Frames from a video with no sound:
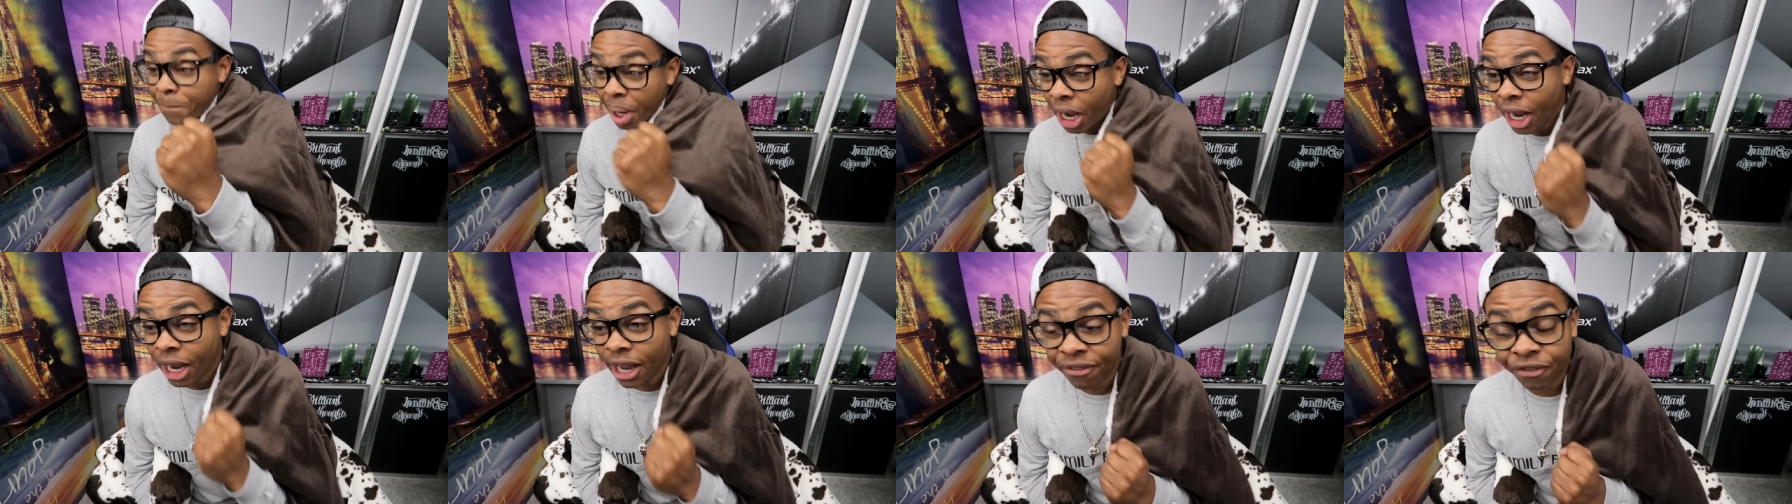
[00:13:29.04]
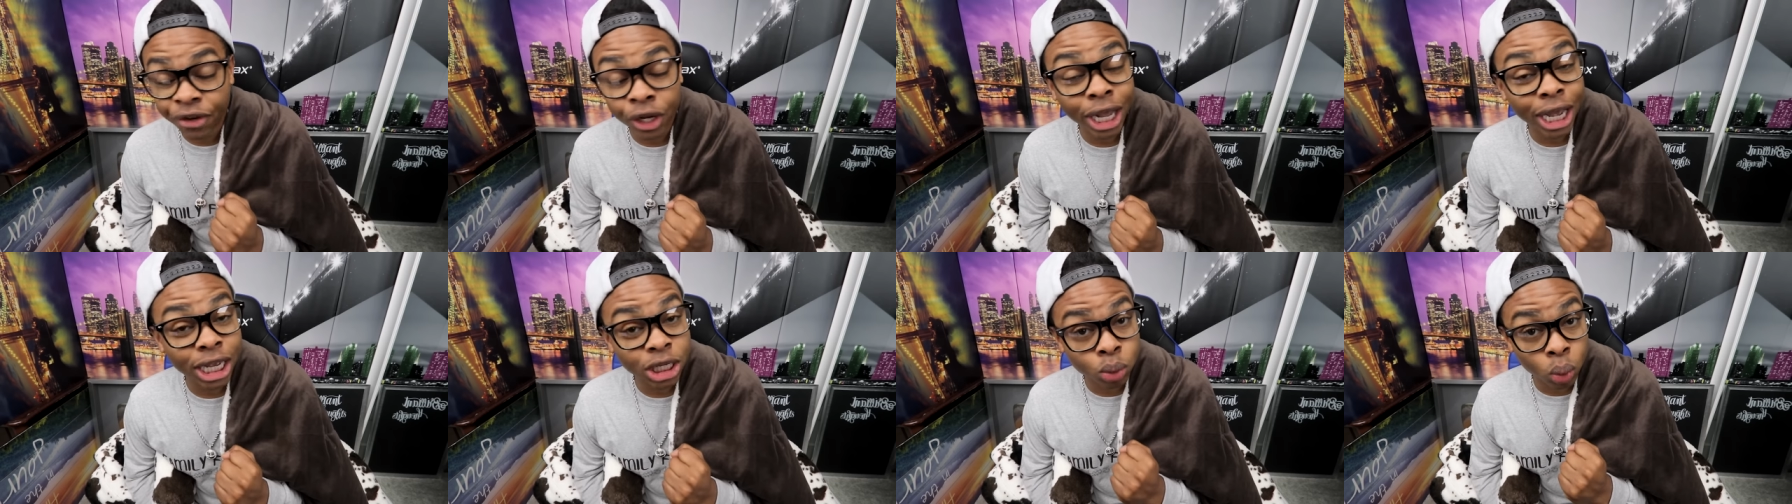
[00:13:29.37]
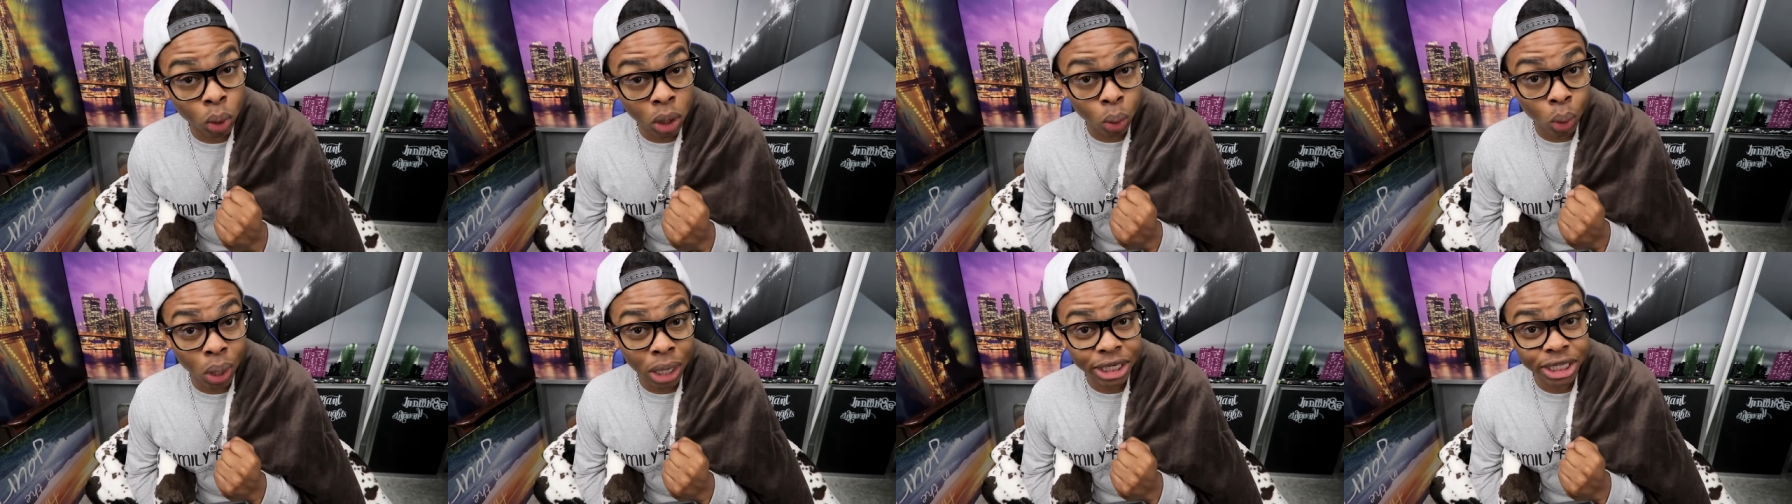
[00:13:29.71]
But if you guys
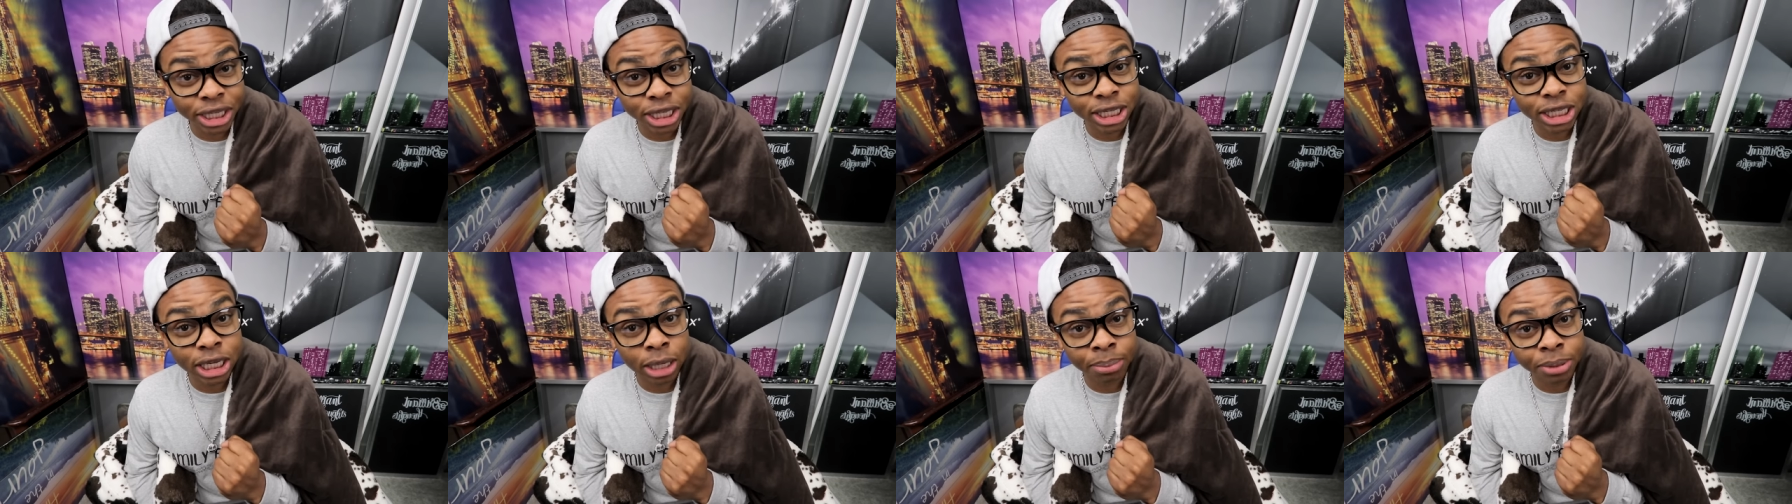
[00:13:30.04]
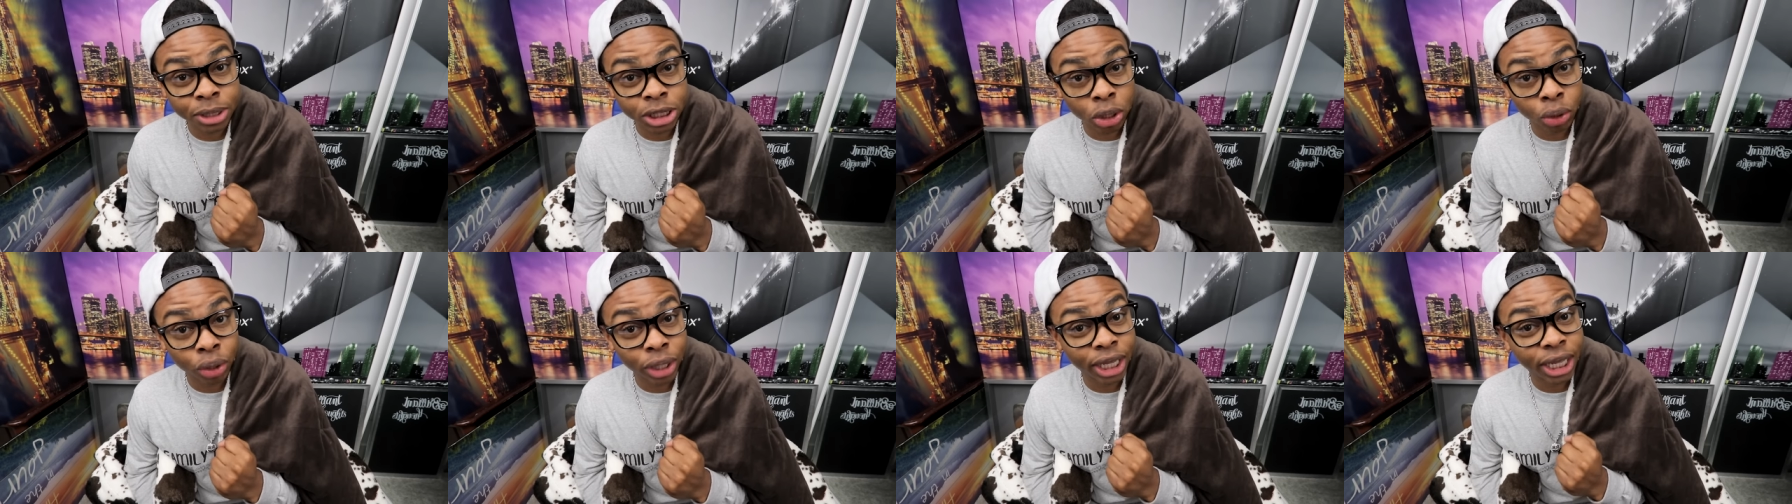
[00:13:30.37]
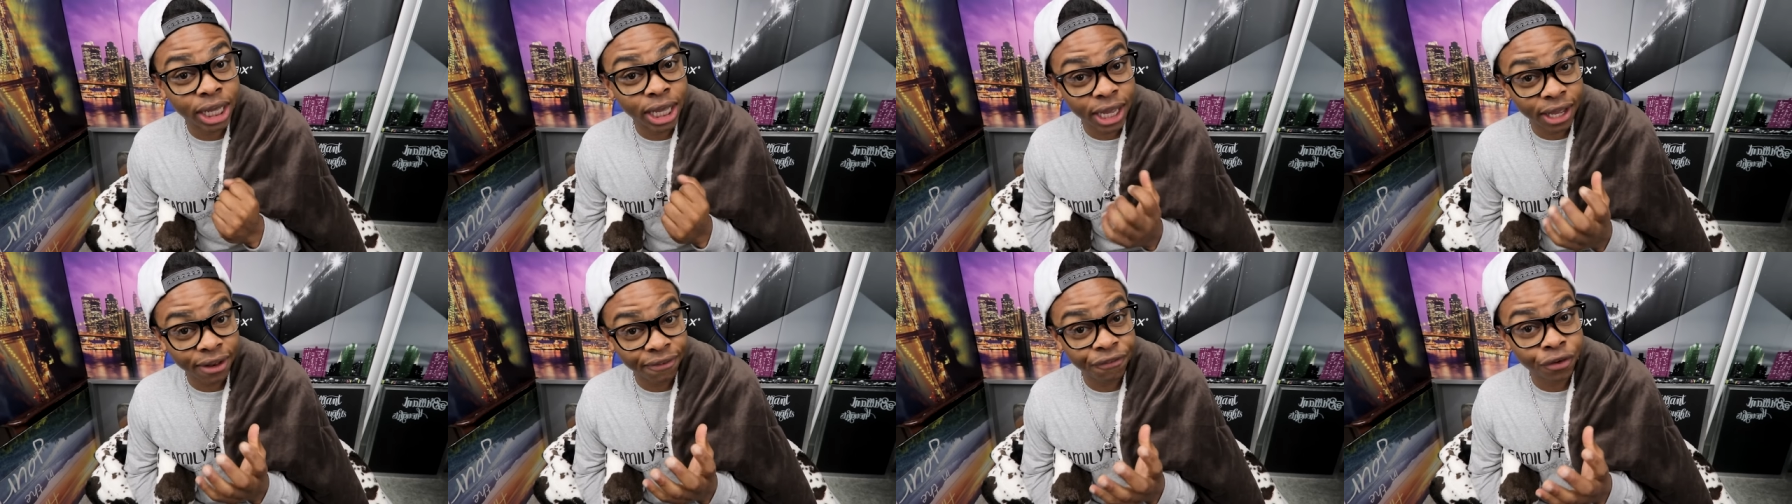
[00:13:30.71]
wanna watch this episode
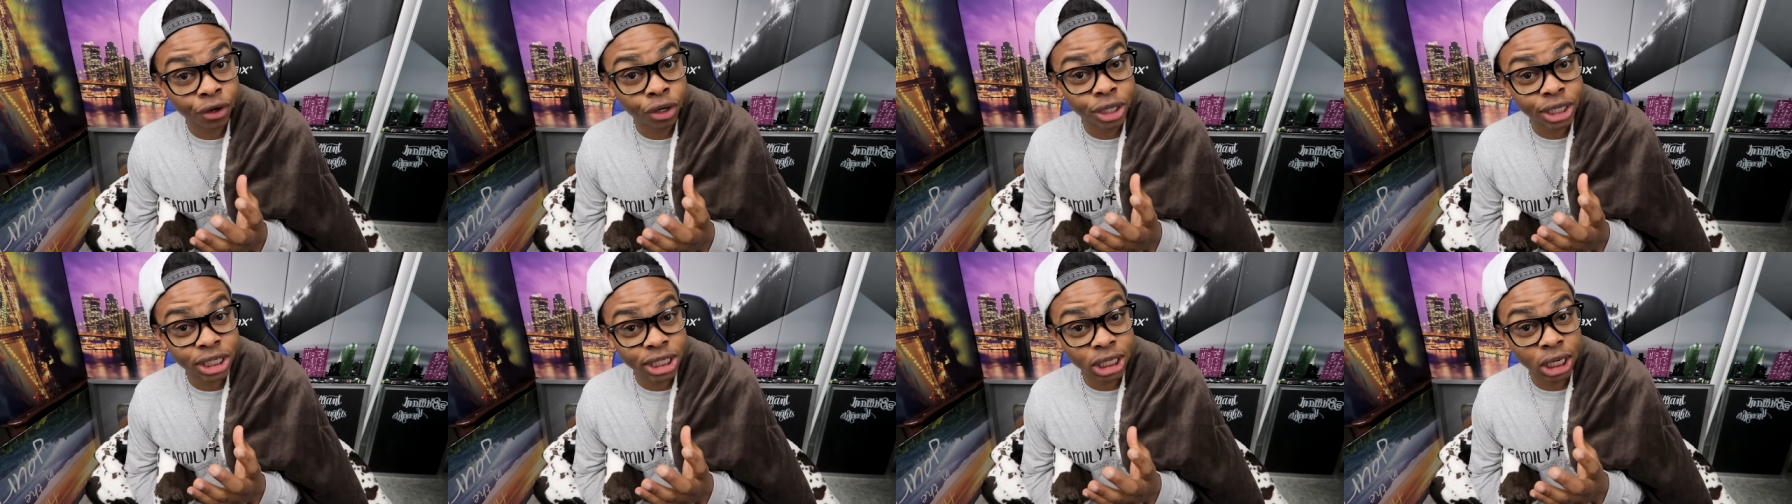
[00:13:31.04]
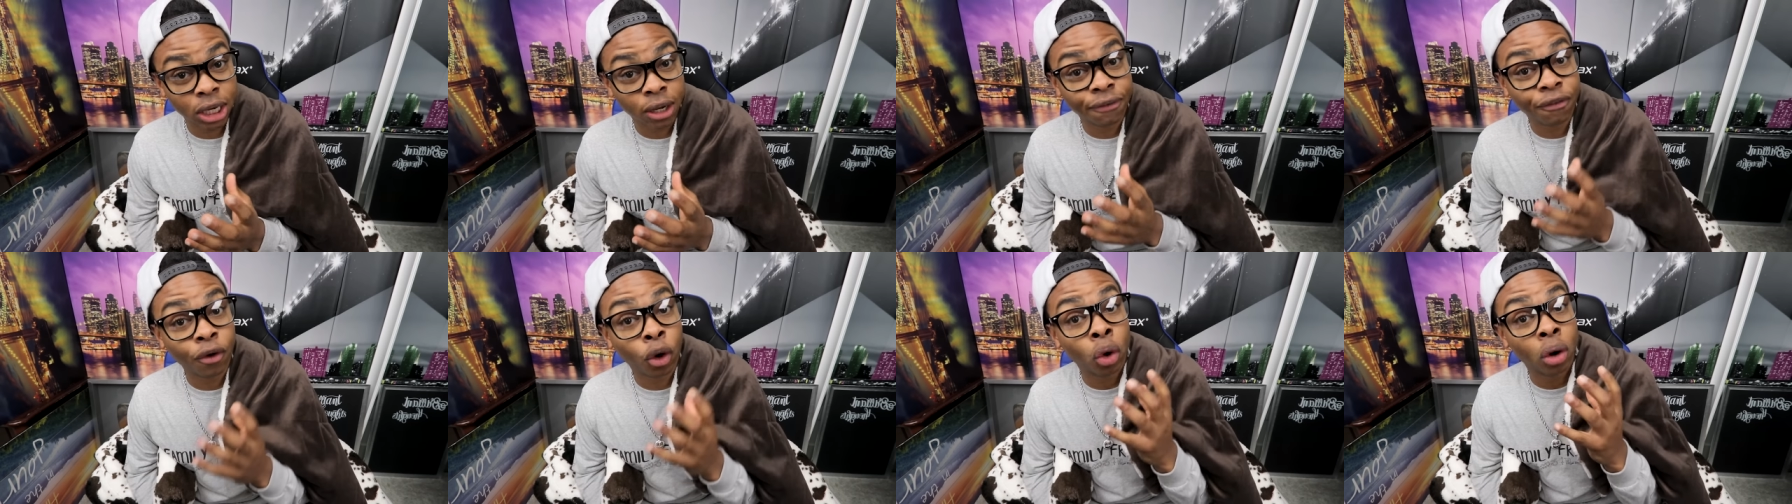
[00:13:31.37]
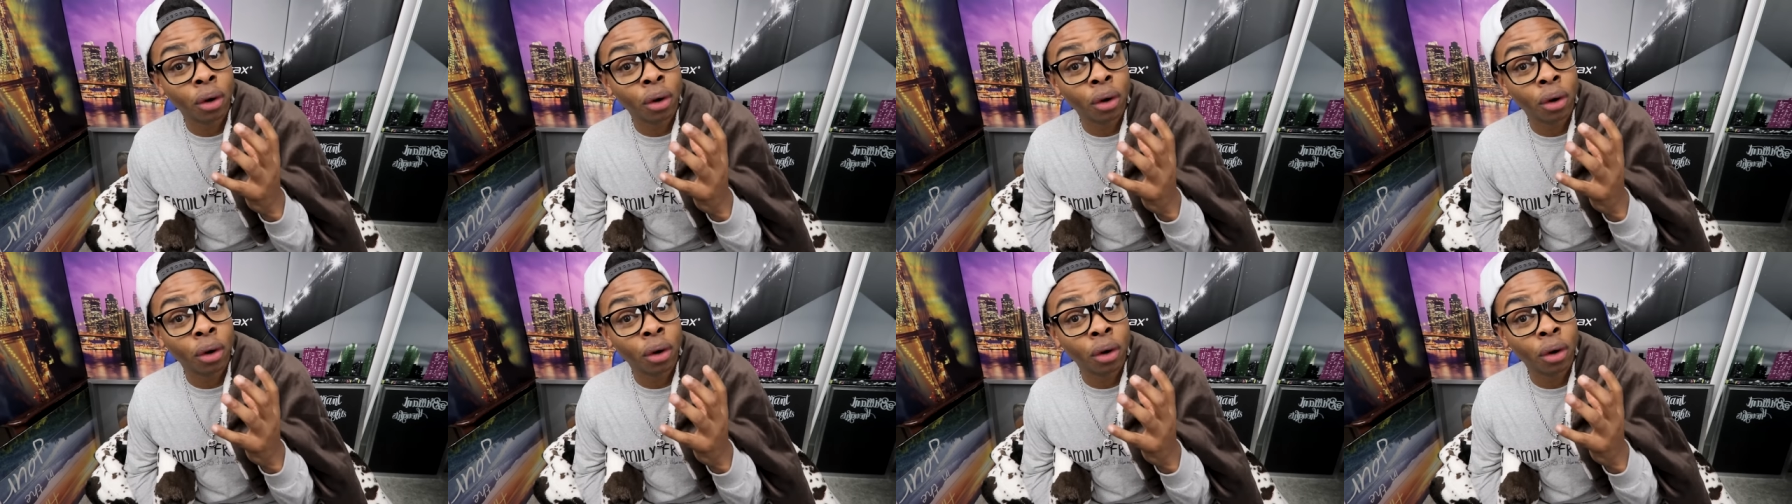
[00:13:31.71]
again for yourself,